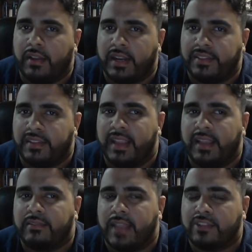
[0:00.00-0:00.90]
And I think
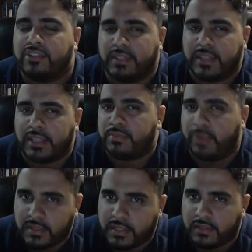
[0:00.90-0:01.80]
that actually takes
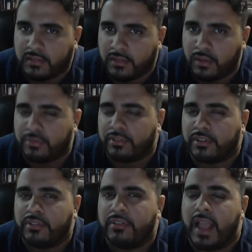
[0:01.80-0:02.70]
precedent over